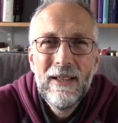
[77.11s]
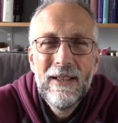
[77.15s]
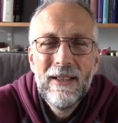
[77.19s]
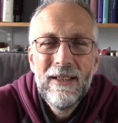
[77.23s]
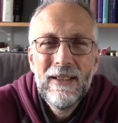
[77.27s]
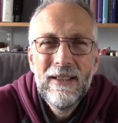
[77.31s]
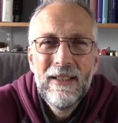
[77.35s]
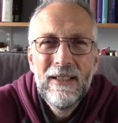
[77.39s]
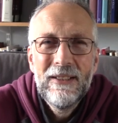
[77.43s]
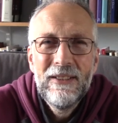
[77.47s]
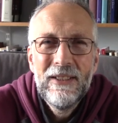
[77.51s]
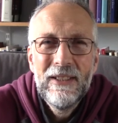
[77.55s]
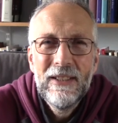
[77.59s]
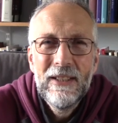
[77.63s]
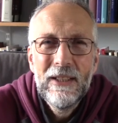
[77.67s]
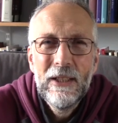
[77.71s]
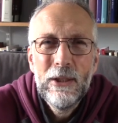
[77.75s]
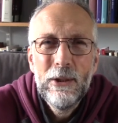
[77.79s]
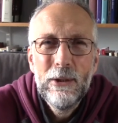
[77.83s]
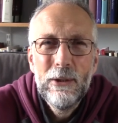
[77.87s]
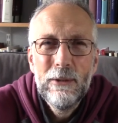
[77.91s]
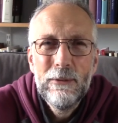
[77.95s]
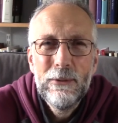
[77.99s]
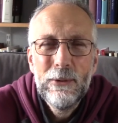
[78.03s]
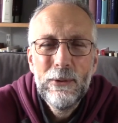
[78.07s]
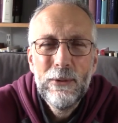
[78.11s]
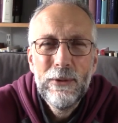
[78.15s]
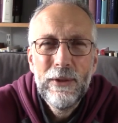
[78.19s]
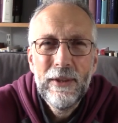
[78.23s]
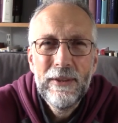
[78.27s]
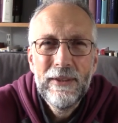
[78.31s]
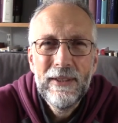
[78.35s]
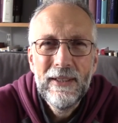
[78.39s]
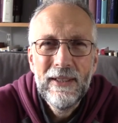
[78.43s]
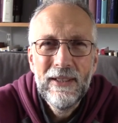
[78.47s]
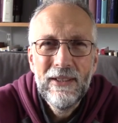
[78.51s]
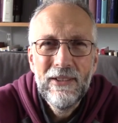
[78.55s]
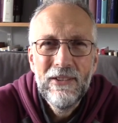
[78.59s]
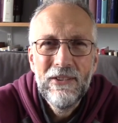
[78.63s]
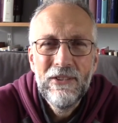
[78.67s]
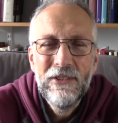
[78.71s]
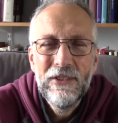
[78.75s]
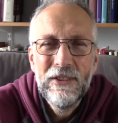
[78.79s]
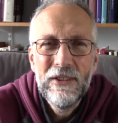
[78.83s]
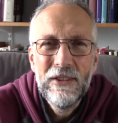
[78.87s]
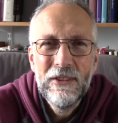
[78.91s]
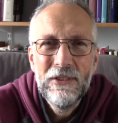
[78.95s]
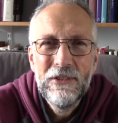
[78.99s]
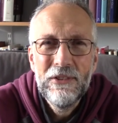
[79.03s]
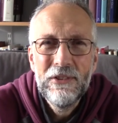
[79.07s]
letting go of all the things
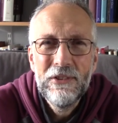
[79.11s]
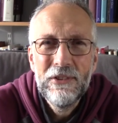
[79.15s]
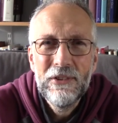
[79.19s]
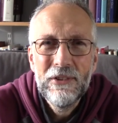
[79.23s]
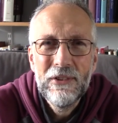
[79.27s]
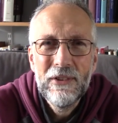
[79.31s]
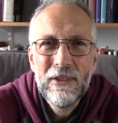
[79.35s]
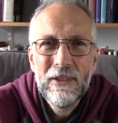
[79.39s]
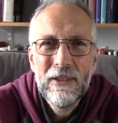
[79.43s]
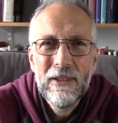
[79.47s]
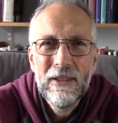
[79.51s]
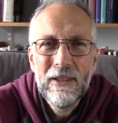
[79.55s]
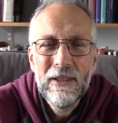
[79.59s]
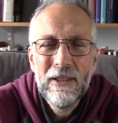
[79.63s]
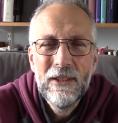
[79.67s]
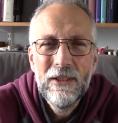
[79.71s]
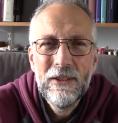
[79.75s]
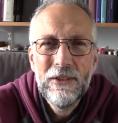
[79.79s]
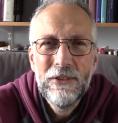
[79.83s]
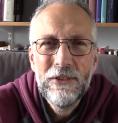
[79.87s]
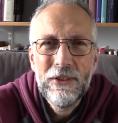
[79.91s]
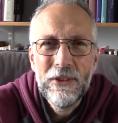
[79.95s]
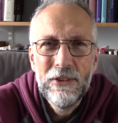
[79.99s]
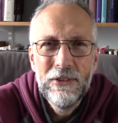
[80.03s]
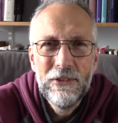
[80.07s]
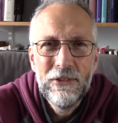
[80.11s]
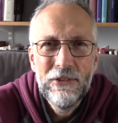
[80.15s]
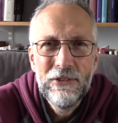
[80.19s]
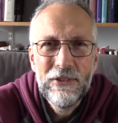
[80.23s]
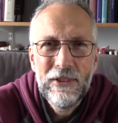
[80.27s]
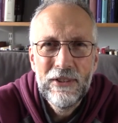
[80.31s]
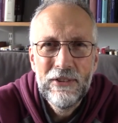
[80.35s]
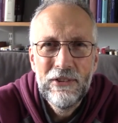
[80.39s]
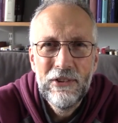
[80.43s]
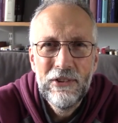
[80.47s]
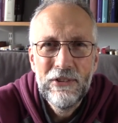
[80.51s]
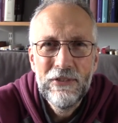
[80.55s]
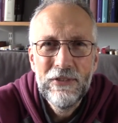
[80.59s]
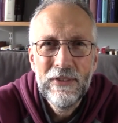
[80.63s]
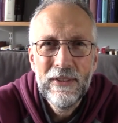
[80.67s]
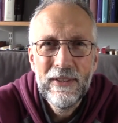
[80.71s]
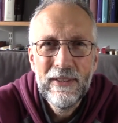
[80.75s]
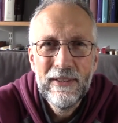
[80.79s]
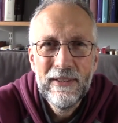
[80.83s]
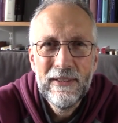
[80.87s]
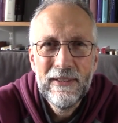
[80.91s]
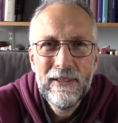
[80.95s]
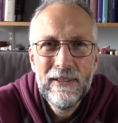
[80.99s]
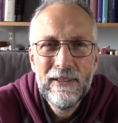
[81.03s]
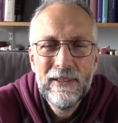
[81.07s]
that don't satisfy,
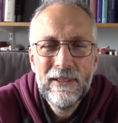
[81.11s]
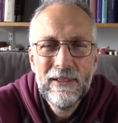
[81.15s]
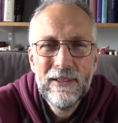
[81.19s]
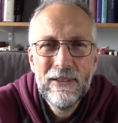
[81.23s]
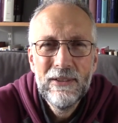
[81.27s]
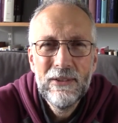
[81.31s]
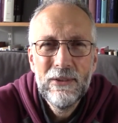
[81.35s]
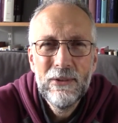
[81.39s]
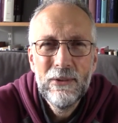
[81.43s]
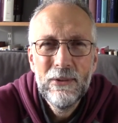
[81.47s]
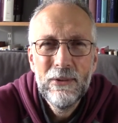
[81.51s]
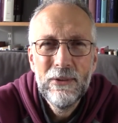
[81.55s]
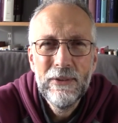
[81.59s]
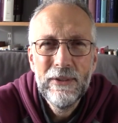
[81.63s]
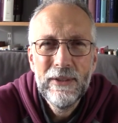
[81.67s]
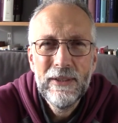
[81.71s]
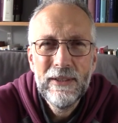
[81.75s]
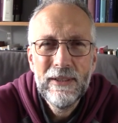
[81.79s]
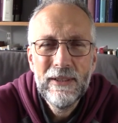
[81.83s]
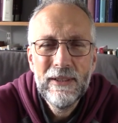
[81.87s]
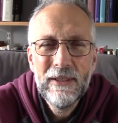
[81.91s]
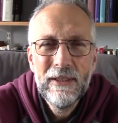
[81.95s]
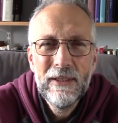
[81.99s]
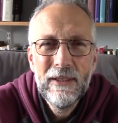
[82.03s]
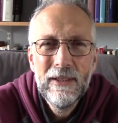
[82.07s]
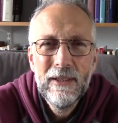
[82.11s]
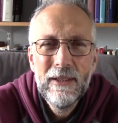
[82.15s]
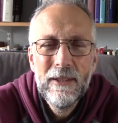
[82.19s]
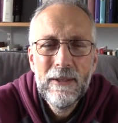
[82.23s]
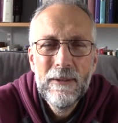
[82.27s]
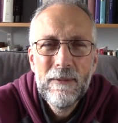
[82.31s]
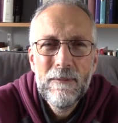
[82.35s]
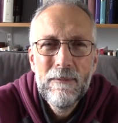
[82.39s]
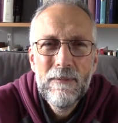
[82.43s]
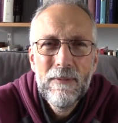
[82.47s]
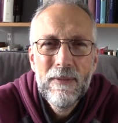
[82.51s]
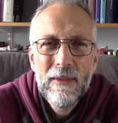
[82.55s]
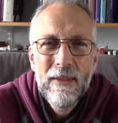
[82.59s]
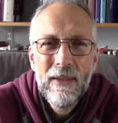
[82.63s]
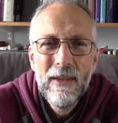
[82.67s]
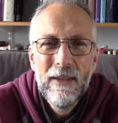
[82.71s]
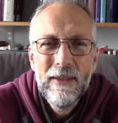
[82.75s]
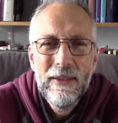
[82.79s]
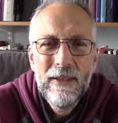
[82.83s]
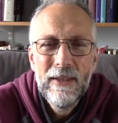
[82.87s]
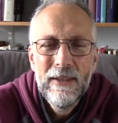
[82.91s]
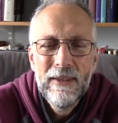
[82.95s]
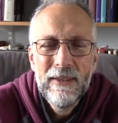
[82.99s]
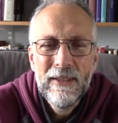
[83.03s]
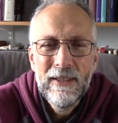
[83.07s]
all
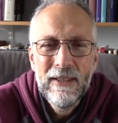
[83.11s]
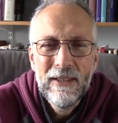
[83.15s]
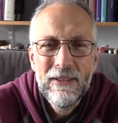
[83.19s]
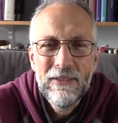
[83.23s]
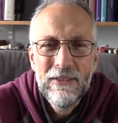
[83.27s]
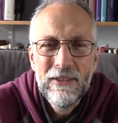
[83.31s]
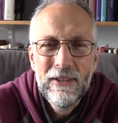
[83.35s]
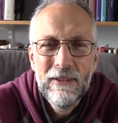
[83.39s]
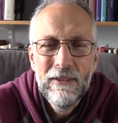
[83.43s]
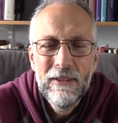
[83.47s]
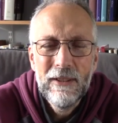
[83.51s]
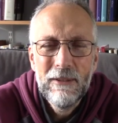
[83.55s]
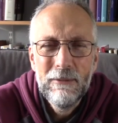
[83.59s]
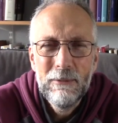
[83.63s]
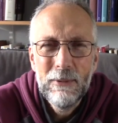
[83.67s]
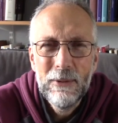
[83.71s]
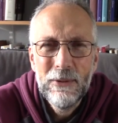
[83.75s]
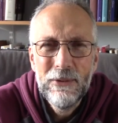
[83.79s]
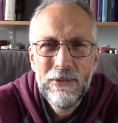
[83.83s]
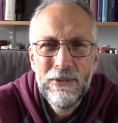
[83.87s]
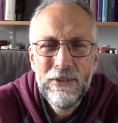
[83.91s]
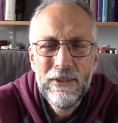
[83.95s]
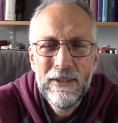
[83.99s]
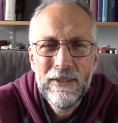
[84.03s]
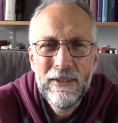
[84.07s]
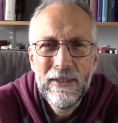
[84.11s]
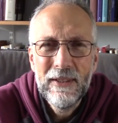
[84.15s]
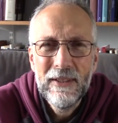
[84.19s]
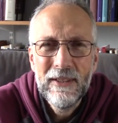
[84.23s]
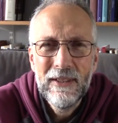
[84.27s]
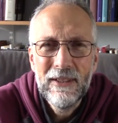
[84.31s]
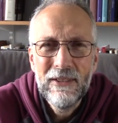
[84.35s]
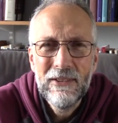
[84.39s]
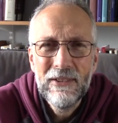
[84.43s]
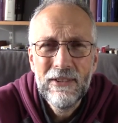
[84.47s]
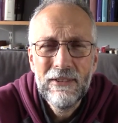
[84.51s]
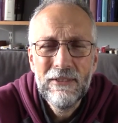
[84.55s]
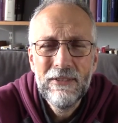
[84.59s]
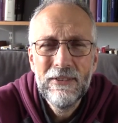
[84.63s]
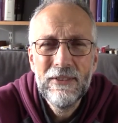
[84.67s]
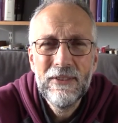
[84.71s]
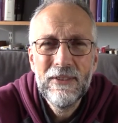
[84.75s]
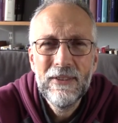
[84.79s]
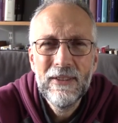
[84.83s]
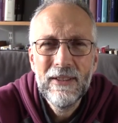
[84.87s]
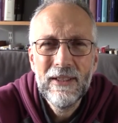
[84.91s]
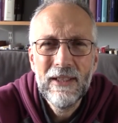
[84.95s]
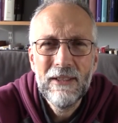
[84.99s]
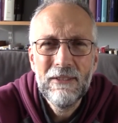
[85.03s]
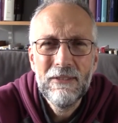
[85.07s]
the things I've wanted, the things I've
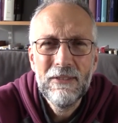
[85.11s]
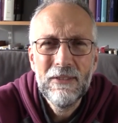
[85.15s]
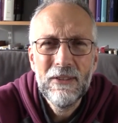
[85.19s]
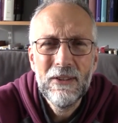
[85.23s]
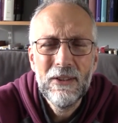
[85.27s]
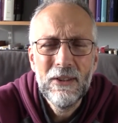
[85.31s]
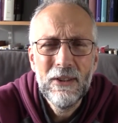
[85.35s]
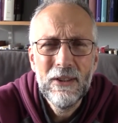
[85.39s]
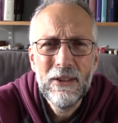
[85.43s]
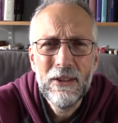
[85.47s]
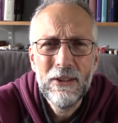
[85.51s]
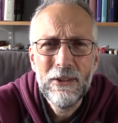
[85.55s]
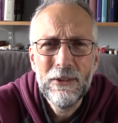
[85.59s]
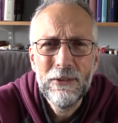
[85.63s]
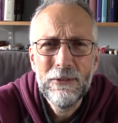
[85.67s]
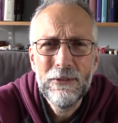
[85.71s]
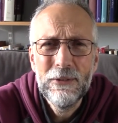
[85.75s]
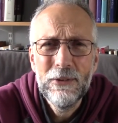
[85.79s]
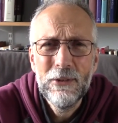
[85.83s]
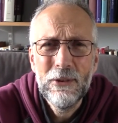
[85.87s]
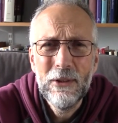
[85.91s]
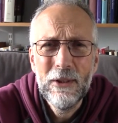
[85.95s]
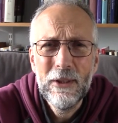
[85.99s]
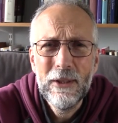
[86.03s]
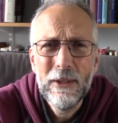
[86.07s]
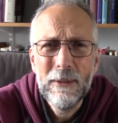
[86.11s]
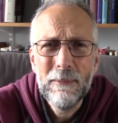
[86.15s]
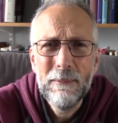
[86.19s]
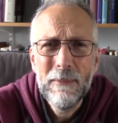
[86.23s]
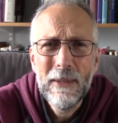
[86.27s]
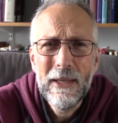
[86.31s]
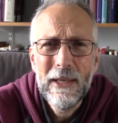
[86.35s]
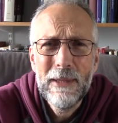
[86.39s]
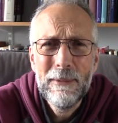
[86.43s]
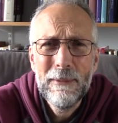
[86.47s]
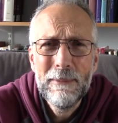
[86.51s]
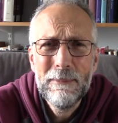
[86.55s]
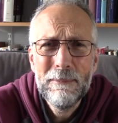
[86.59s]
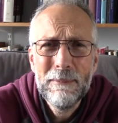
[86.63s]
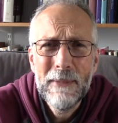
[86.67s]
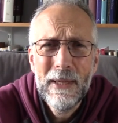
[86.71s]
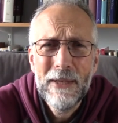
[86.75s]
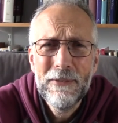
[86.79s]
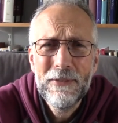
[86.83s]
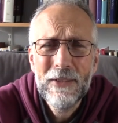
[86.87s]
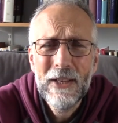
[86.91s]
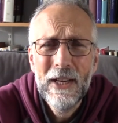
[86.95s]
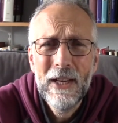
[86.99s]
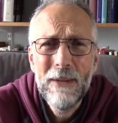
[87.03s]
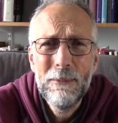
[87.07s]
longed for that may
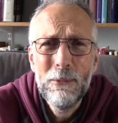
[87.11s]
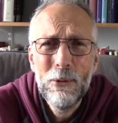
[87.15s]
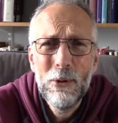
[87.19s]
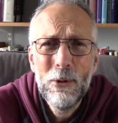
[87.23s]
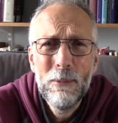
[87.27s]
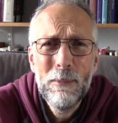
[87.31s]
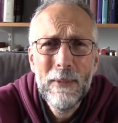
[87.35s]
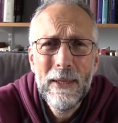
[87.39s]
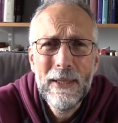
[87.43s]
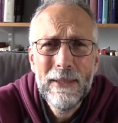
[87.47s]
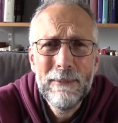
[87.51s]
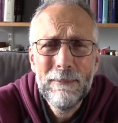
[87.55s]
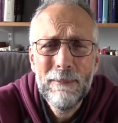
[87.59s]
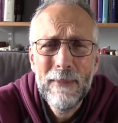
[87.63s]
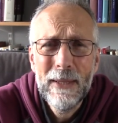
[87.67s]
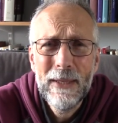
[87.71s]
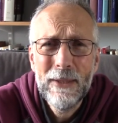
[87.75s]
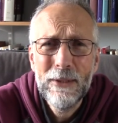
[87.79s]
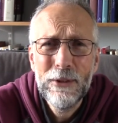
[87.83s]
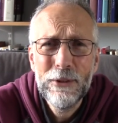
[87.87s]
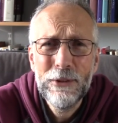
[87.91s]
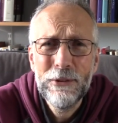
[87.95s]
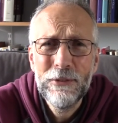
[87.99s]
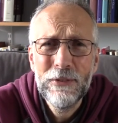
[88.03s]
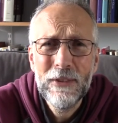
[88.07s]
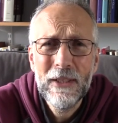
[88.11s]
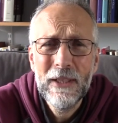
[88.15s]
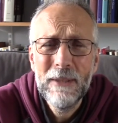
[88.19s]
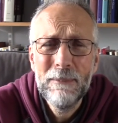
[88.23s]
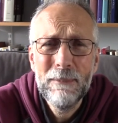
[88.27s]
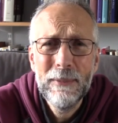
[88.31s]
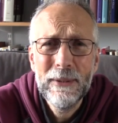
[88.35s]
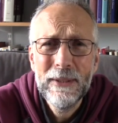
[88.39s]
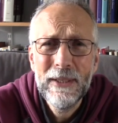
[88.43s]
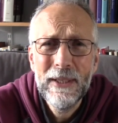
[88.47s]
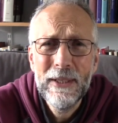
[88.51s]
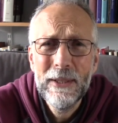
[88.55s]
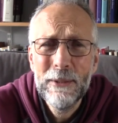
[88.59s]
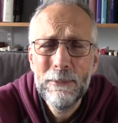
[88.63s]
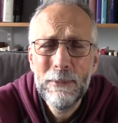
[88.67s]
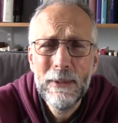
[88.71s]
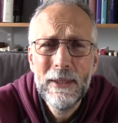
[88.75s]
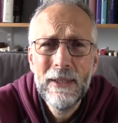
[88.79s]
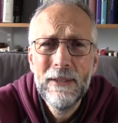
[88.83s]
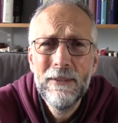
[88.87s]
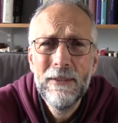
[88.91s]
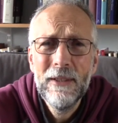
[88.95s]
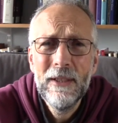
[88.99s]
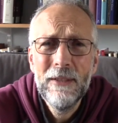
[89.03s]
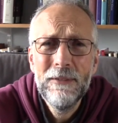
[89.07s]
have come or may not have come, but either way
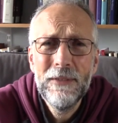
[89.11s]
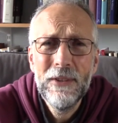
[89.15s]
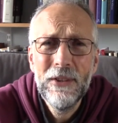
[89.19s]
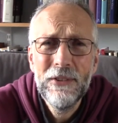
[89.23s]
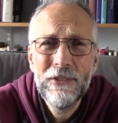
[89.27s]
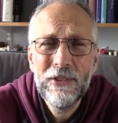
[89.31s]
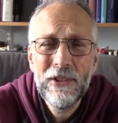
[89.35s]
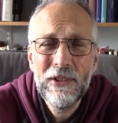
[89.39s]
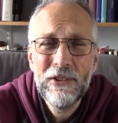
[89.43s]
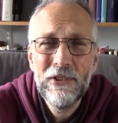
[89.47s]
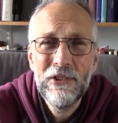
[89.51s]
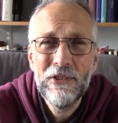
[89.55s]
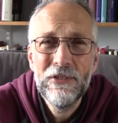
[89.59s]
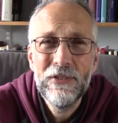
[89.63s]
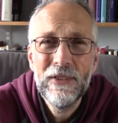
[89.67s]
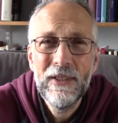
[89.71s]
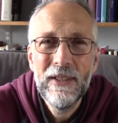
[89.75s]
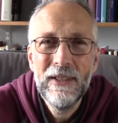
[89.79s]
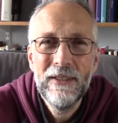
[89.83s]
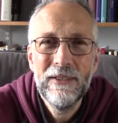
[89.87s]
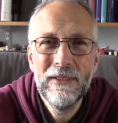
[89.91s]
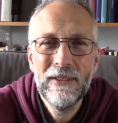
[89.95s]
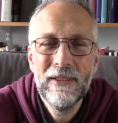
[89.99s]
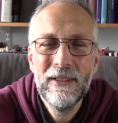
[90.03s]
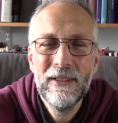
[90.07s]
have not satisfied.